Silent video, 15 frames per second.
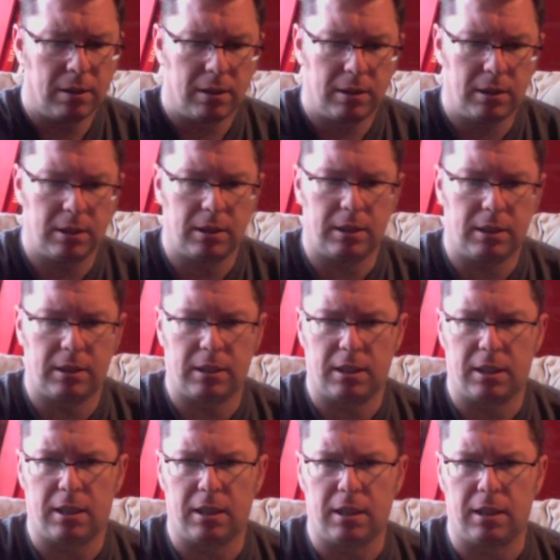This is
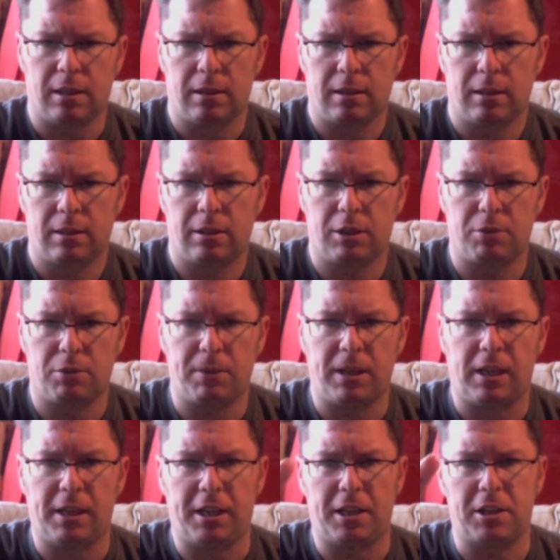the Arduino
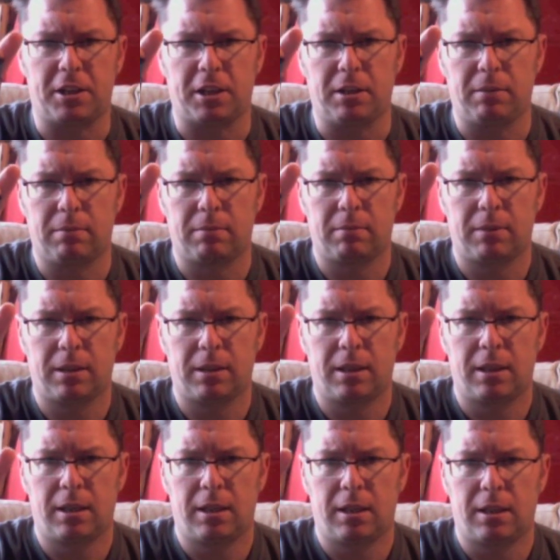Leonardo.
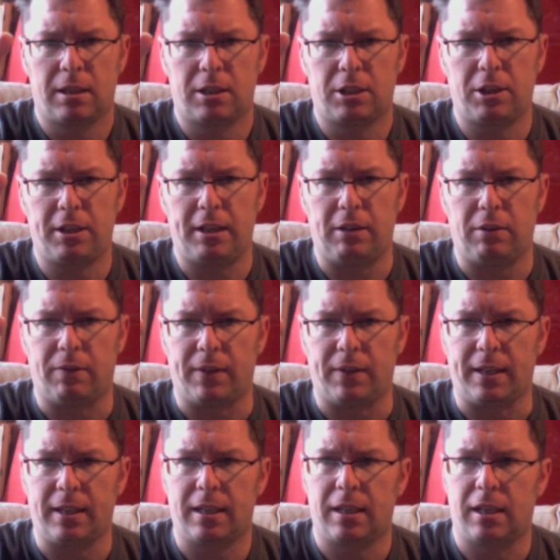Tiny little
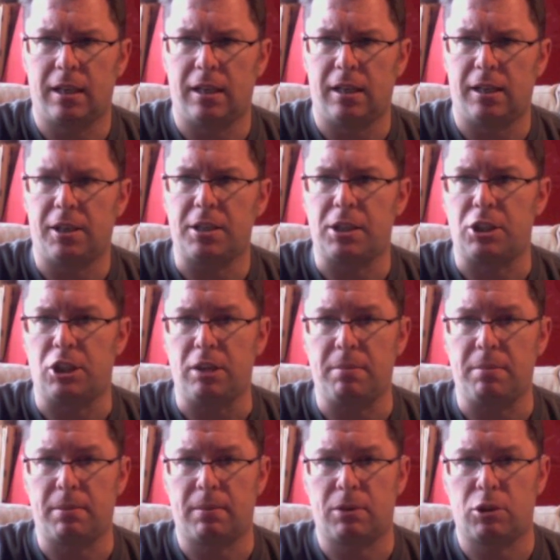thing, nice and cheap,
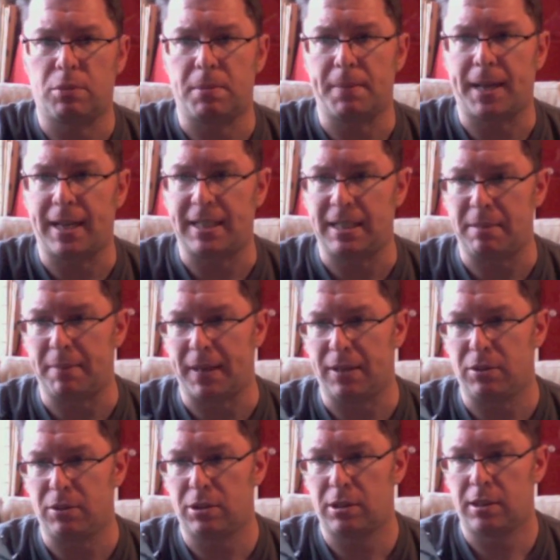cost me about
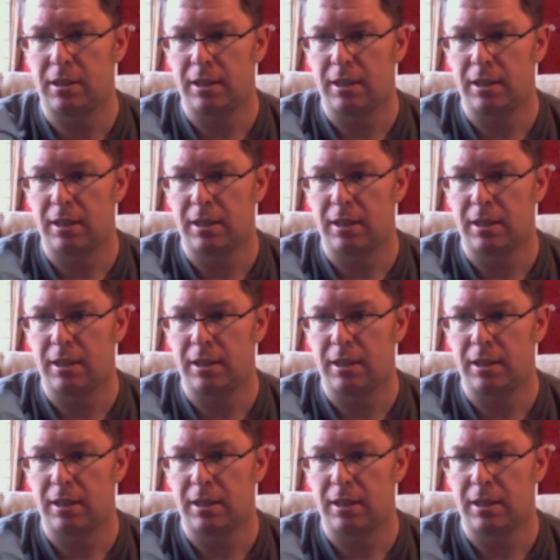£18.